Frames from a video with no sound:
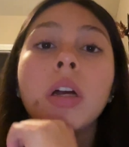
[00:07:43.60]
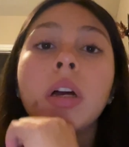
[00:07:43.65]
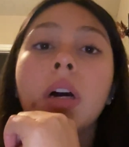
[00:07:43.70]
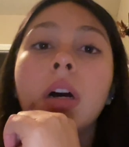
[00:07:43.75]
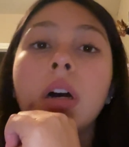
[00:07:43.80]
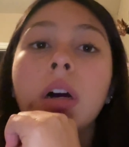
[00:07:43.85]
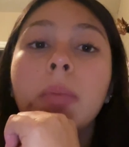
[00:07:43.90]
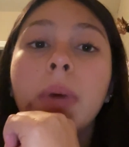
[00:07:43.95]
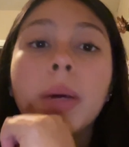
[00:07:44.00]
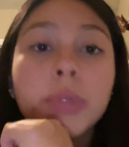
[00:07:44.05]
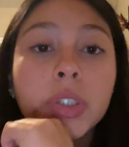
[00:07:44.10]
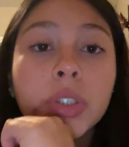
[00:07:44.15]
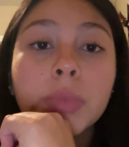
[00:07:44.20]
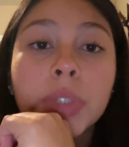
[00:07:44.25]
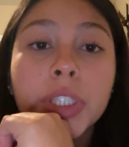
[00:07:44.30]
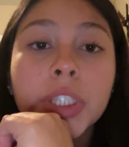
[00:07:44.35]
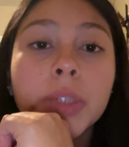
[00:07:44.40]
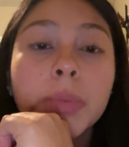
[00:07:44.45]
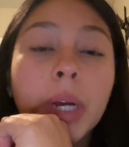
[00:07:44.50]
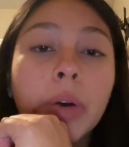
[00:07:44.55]
Absolute
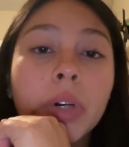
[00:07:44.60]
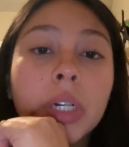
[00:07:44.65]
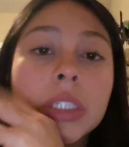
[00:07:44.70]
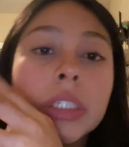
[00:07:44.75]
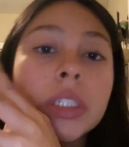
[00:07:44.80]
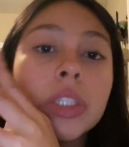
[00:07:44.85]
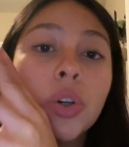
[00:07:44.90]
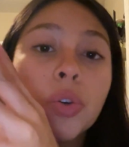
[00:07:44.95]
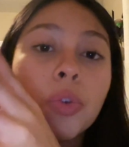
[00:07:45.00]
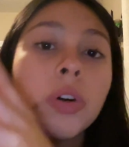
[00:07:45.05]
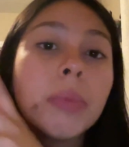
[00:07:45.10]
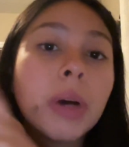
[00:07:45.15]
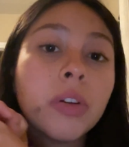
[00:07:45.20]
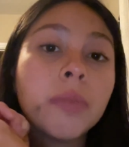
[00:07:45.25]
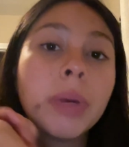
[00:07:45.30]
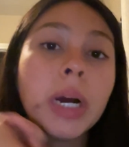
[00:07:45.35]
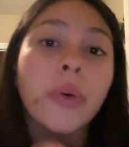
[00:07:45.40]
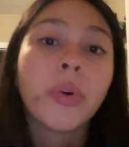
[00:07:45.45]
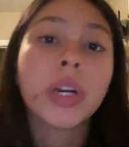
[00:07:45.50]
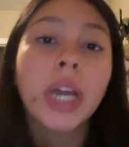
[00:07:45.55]
muscular power is the total amount
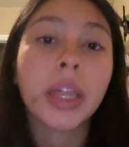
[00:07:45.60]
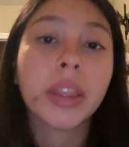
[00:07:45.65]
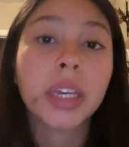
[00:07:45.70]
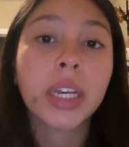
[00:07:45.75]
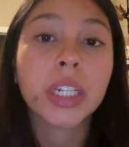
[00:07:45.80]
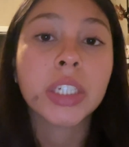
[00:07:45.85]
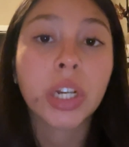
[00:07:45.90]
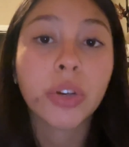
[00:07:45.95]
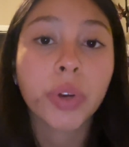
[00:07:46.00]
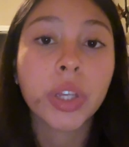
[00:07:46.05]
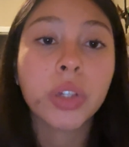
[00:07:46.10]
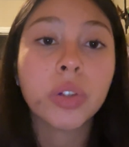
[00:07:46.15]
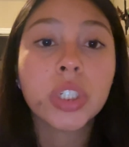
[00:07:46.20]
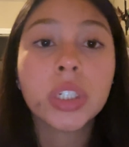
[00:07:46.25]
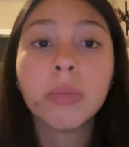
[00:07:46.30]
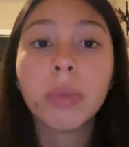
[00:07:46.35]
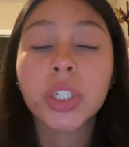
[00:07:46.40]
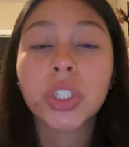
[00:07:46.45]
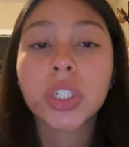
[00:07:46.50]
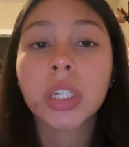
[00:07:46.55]
of power an athlete can generate,
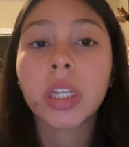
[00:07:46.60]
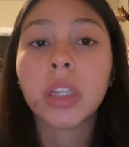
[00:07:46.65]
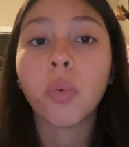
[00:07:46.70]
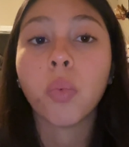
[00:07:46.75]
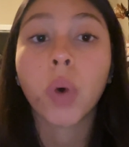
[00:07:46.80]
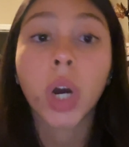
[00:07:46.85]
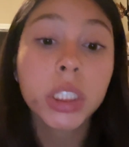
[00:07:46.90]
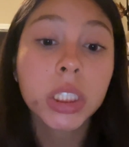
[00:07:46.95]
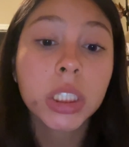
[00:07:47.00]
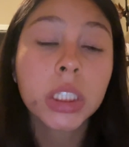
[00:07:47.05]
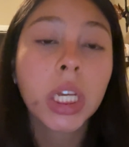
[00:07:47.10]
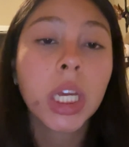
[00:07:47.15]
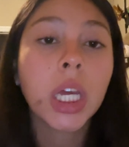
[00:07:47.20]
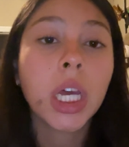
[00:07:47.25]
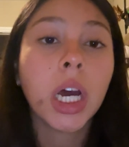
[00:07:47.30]
usually measured in watts.